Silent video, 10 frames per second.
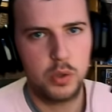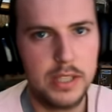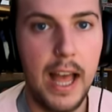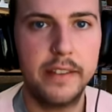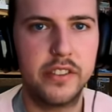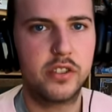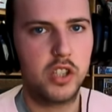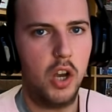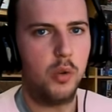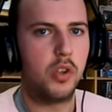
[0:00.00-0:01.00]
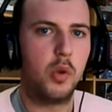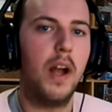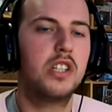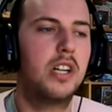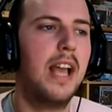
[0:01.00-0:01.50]
standards go, you
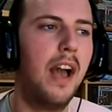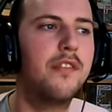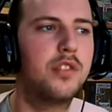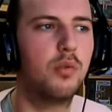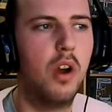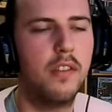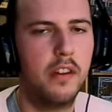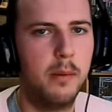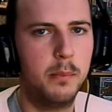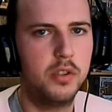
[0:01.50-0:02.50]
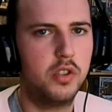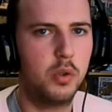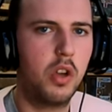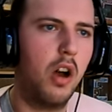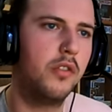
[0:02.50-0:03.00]
actually have to write the numbers. You
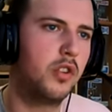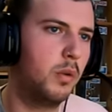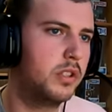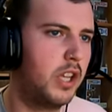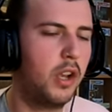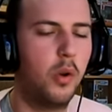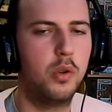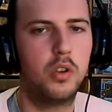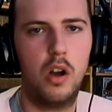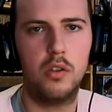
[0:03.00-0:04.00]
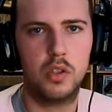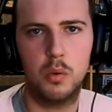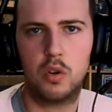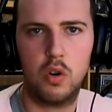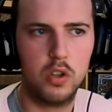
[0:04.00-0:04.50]
can't do a tick or you can't do
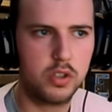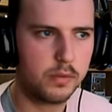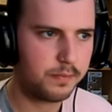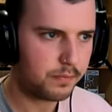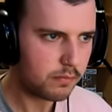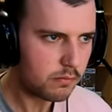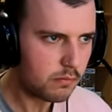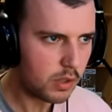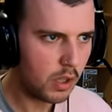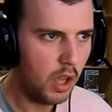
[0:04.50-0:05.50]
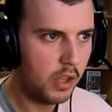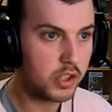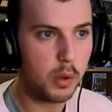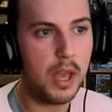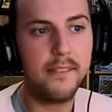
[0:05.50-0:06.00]
a cross.
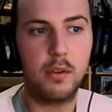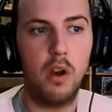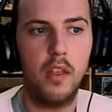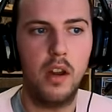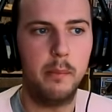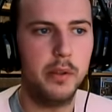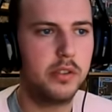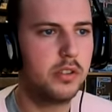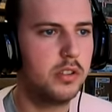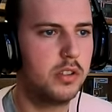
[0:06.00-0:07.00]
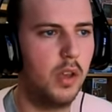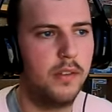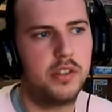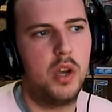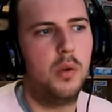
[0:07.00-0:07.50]
So you have to write the numbers. So that,
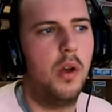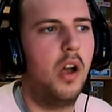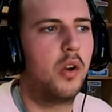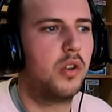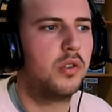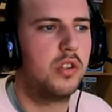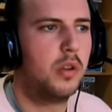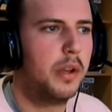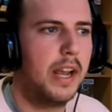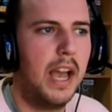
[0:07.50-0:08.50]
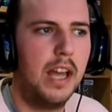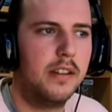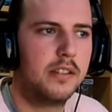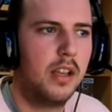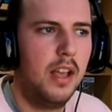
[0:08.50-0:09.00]
so I got used to doing it,
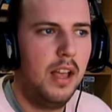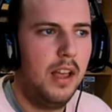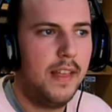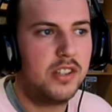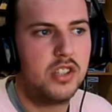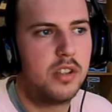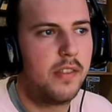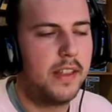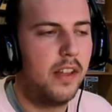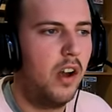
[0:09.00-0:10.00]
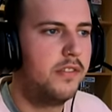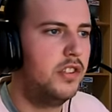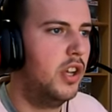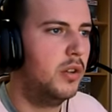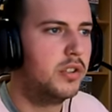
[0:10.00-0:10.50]
and that's just the thing that I have to
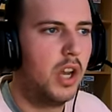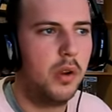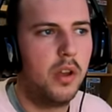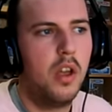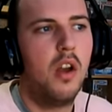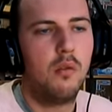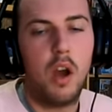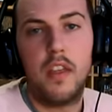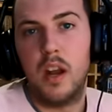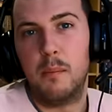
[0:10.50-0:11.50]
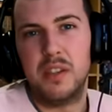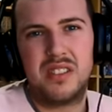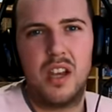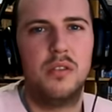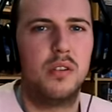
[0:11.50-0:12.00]
do. So write the numbers,
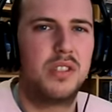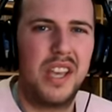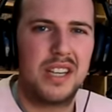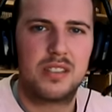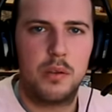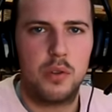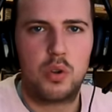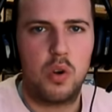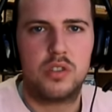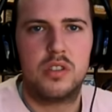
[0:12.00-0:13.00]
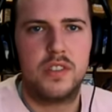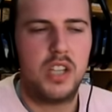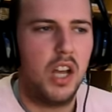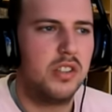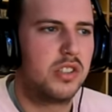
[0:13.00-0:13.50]
don't do ticks, don't do crosses for
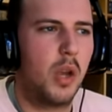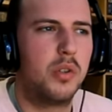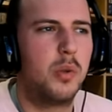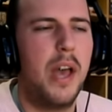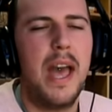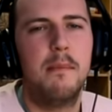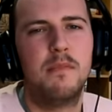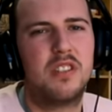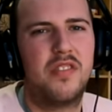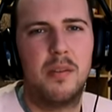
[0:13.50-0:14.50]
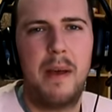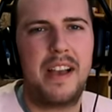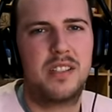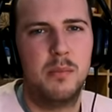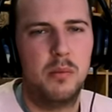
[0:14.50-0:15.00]
tons, don't do M's for
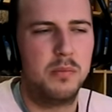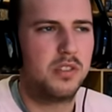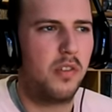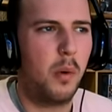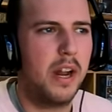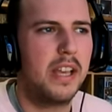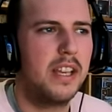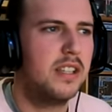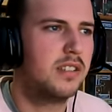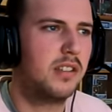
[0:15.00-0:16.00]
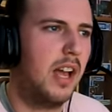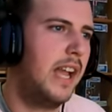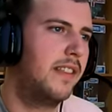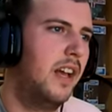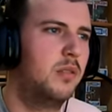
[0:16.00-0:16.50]
maximums, for one eighties. I
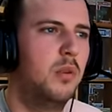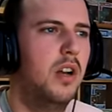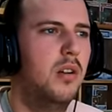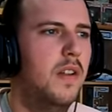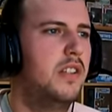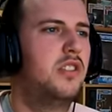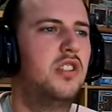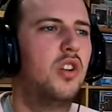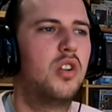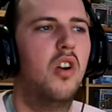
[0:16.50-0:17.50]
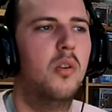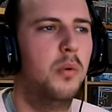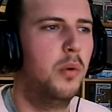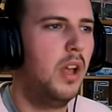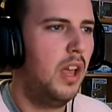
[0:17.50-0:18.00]
hate that as well, that just looks
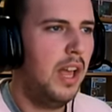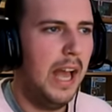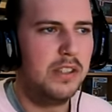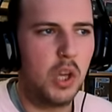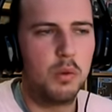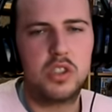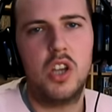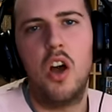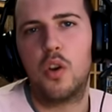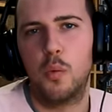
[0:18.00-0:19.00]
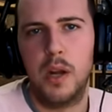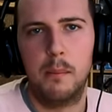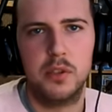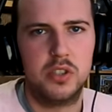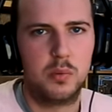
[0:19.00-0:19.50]
horrible. And don't circle
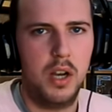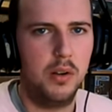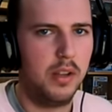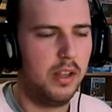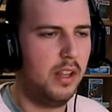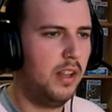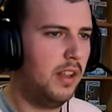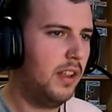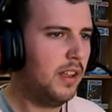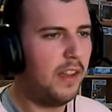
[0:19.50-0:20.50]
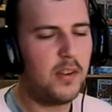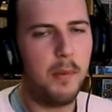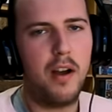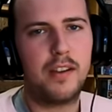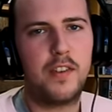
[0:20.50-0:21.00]
numbers as well. If you're
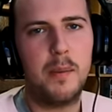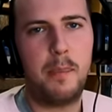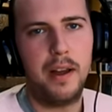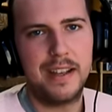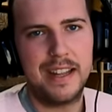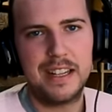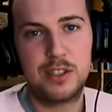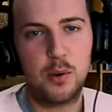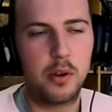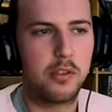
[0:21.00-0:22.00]
marking for your buddy and he scored a